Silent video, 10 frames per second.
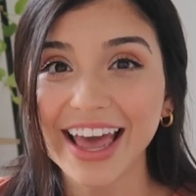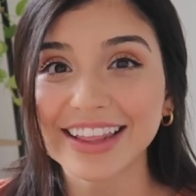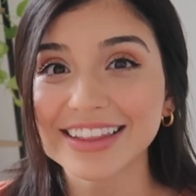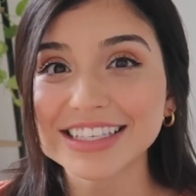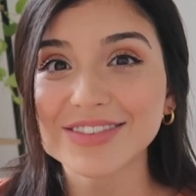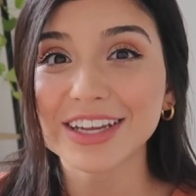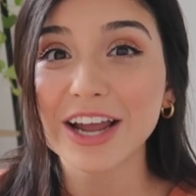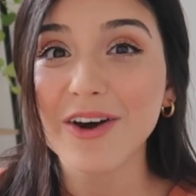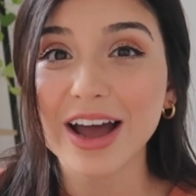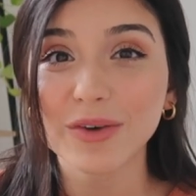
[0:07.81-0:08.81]
In this
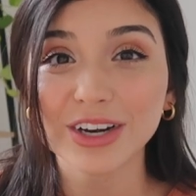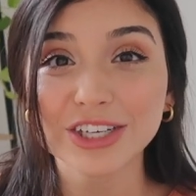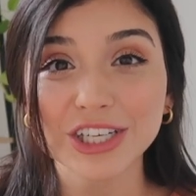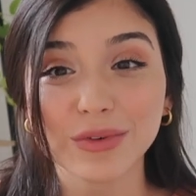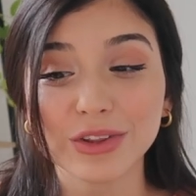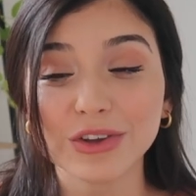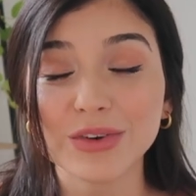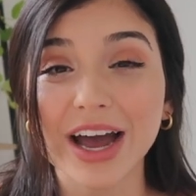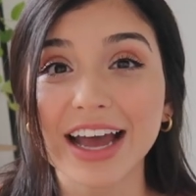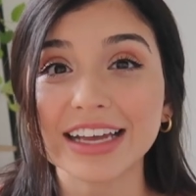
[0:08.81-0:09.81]
video, I want to share with you
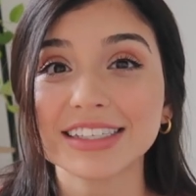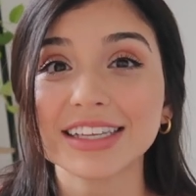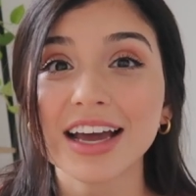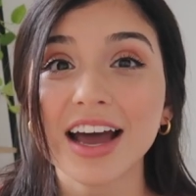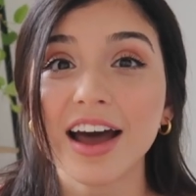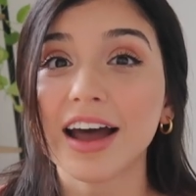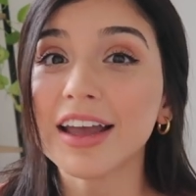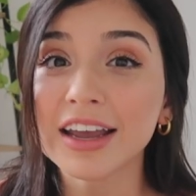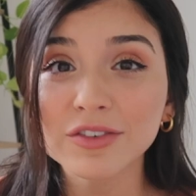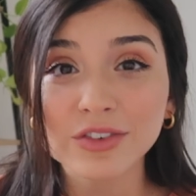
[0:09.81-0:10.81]
guys a
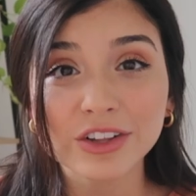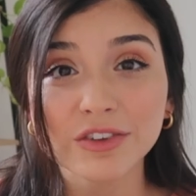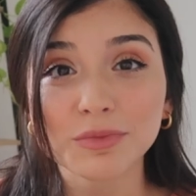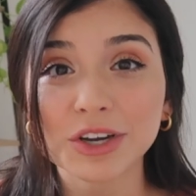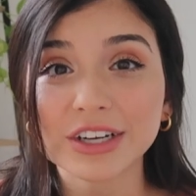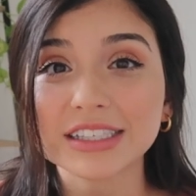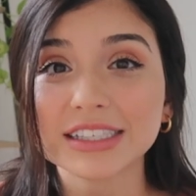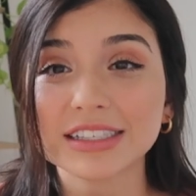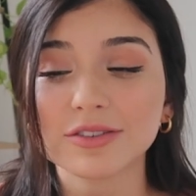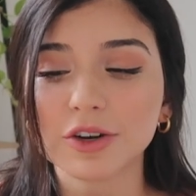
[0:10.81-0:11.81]
handful of books,
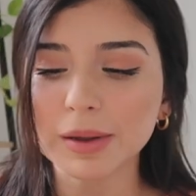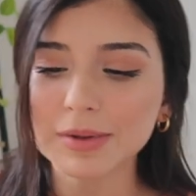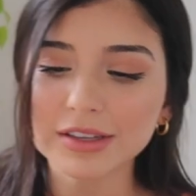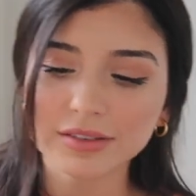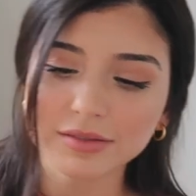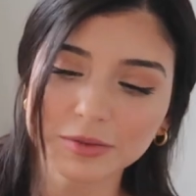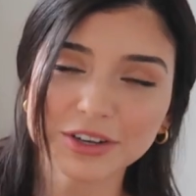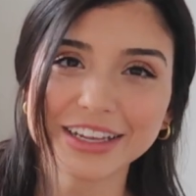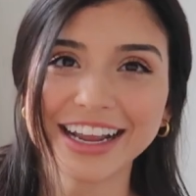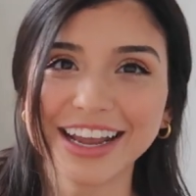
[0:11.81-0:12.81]
or maybe more
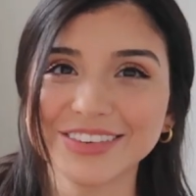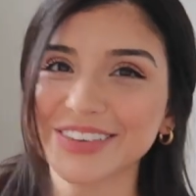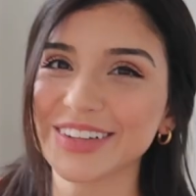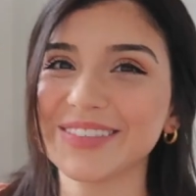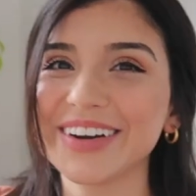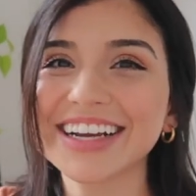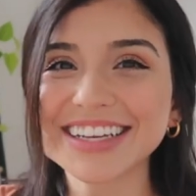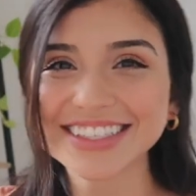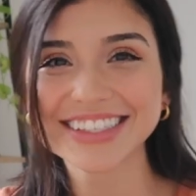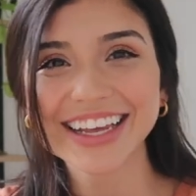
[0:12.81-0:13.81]
than a handful of
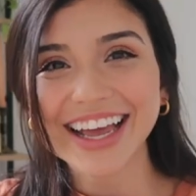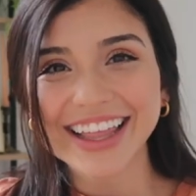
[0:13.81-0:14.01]
books,